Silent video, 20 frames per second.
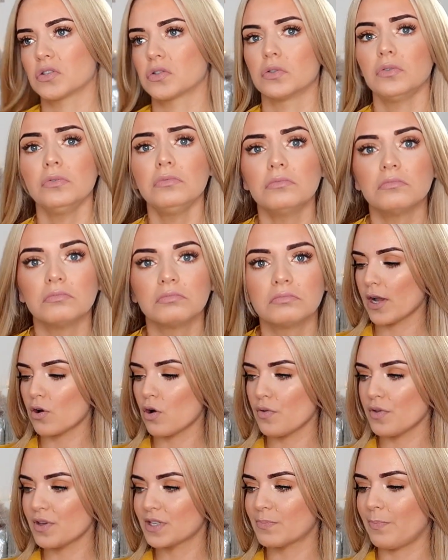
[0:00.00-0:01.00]
don't. I
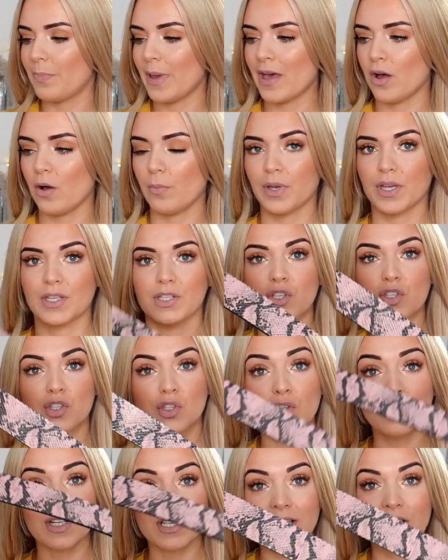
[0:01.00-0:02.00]
got this belt because as
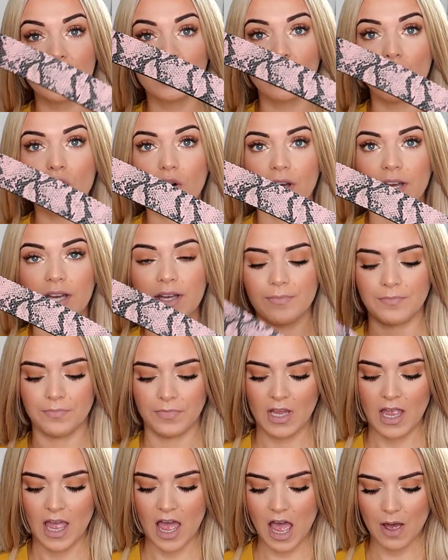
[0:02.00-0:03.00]
soon as I saw it,
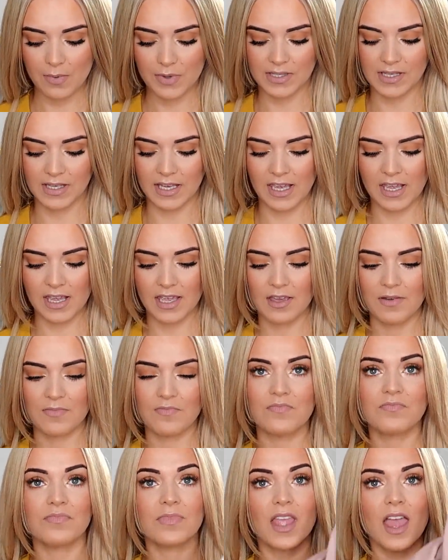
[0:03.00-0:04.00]
I was like,
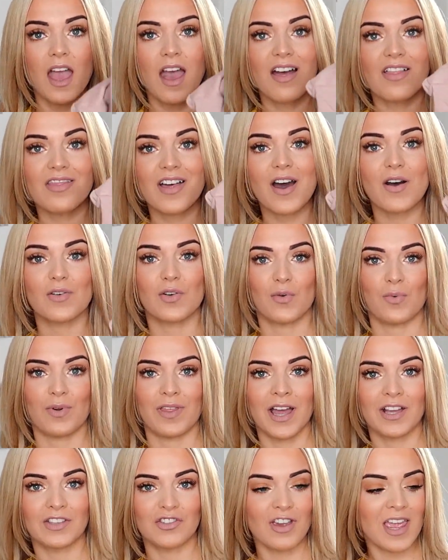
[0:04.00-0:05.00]
that'll go with
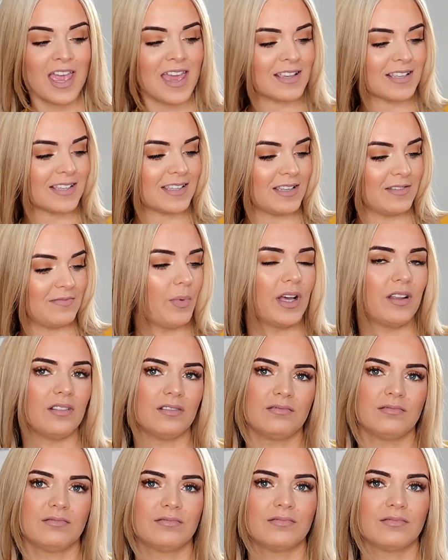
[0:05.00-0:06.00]
that dress.
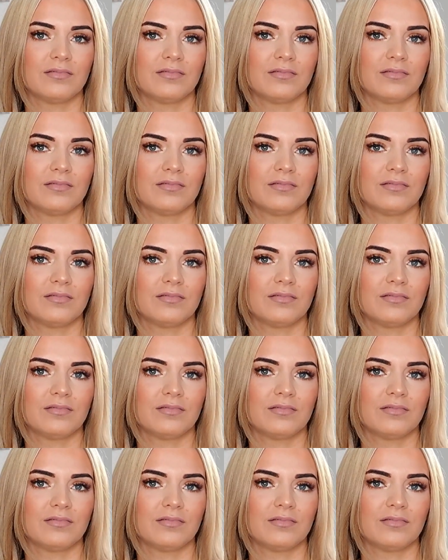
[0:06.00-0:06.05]
Well,